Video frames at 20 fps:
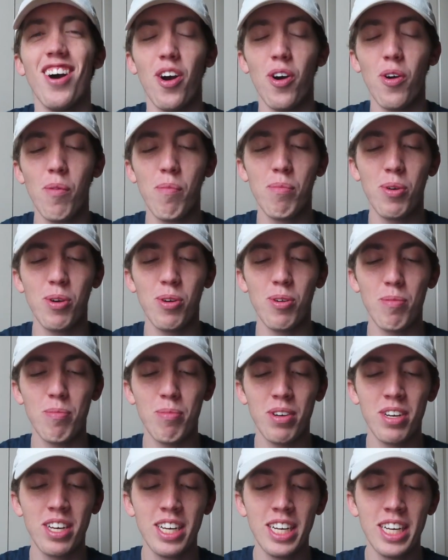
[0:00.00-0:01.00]
Oh poop.
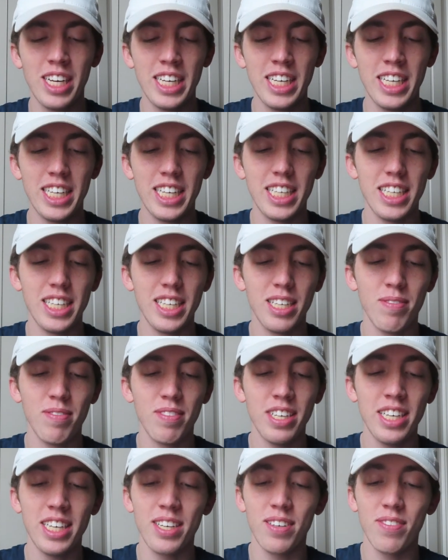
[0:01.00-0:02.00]

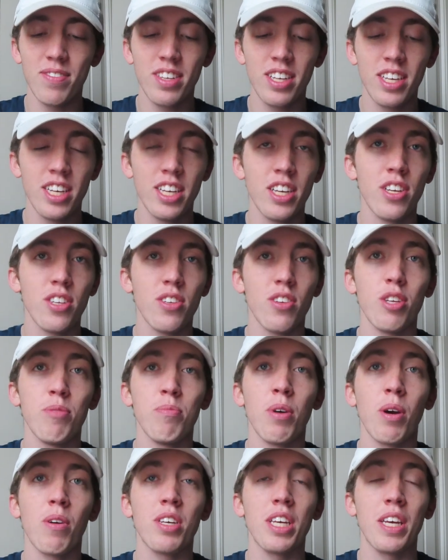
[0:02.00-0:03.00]
Yeah, so
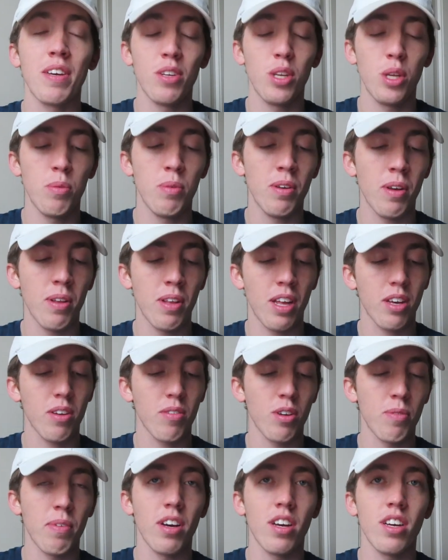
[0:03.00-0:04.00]
this mug was given to me by like
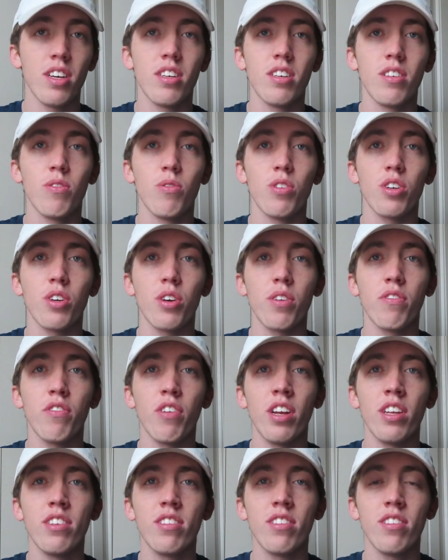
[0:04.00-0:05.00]
one of my really good
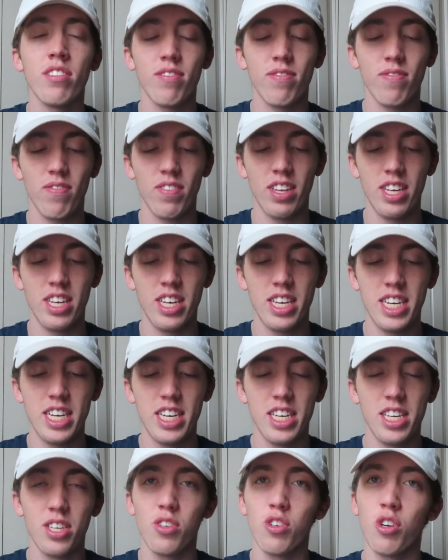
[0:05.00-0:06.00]
friends,
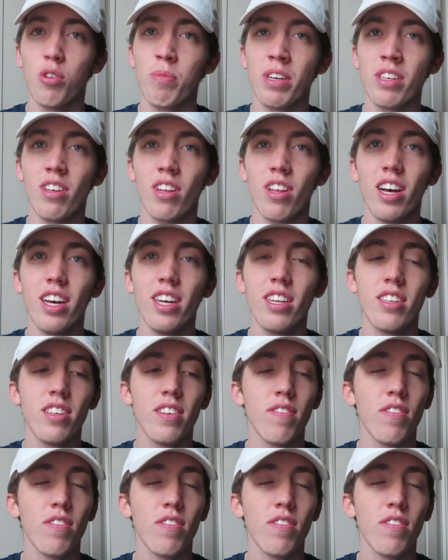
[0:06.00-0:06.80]
so it means a lot.